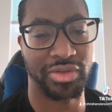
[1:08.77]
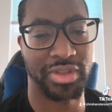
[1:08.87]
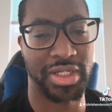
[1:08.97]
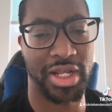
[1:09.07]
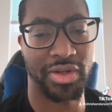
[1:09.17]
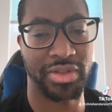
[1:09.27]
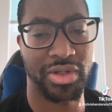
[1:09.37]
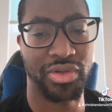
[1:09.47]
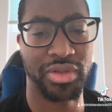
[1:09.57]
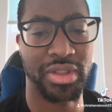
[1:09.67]
then how is it
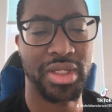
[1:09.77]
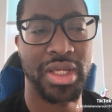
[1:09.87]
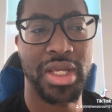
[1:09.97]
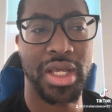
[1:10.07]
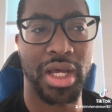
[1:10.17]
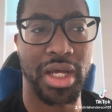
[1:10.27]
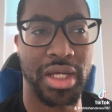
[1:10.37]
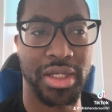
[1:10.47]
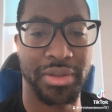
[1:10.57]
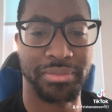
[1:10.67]
holy?
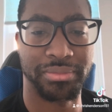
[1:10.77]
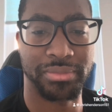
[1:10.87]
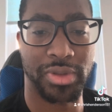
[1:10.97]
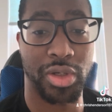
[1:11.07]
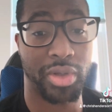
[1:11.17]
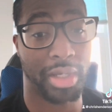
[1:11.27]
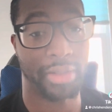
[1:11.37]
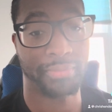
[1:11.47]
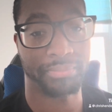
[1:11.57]
Okay.